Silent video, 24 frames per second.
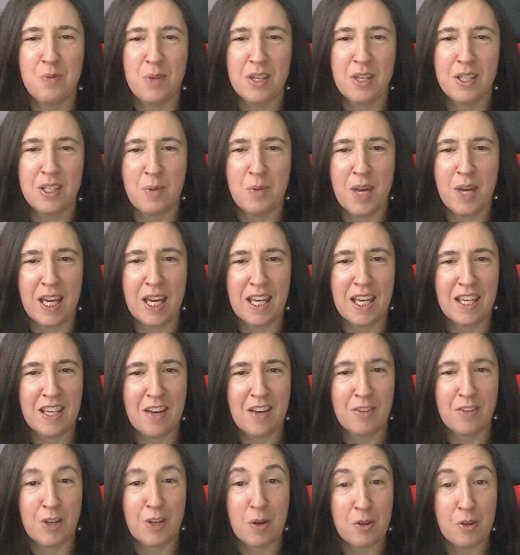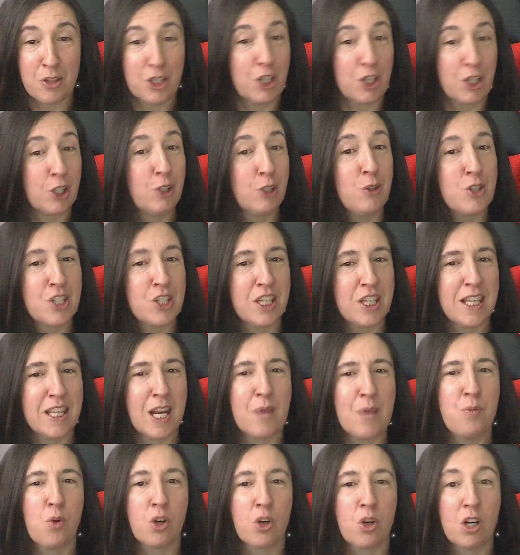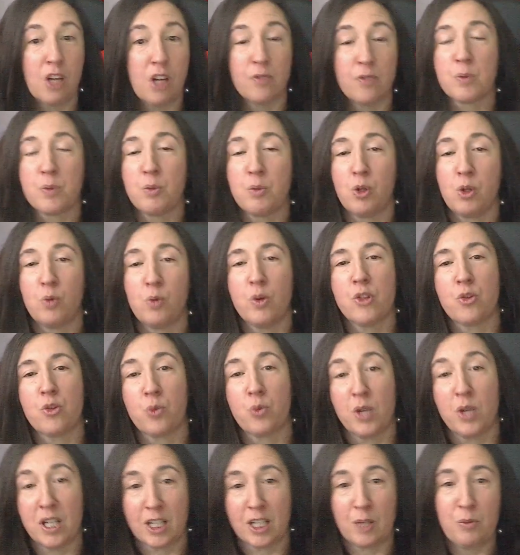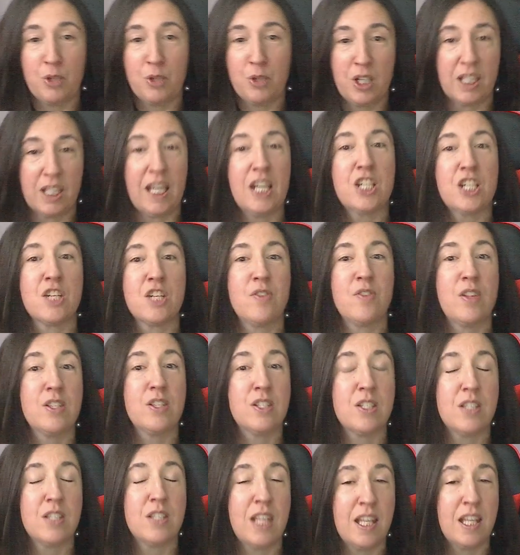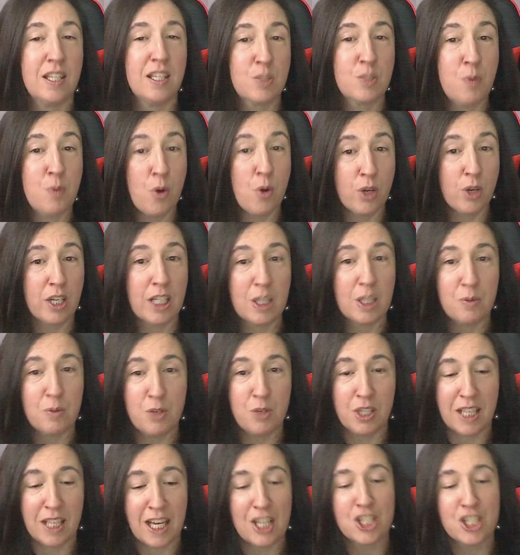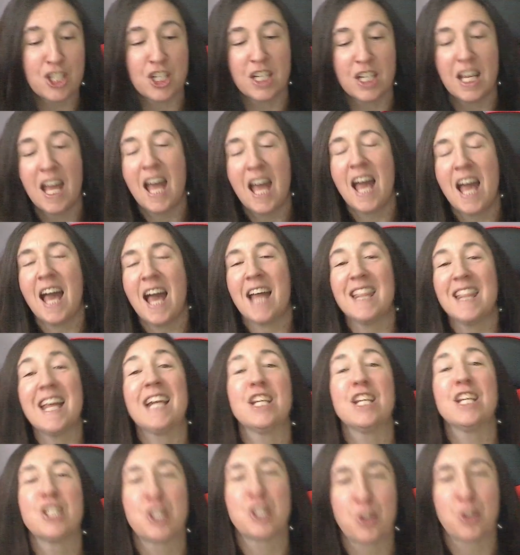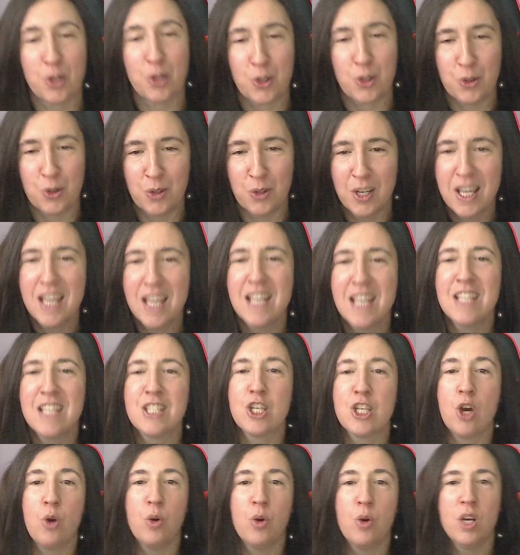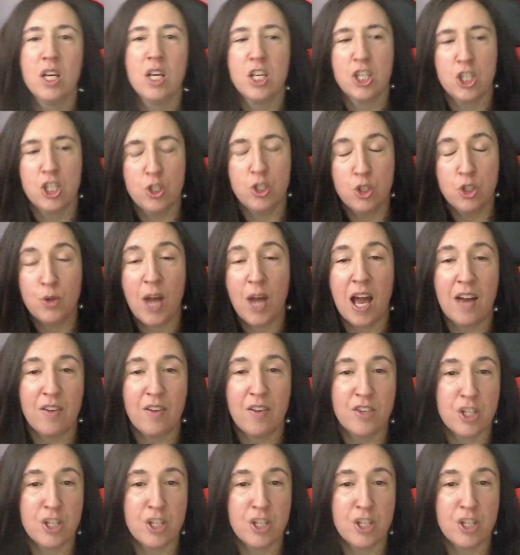you may have come to the conclusion that I'm more comfortable with written communication than spoken communication, and that is true. So you do have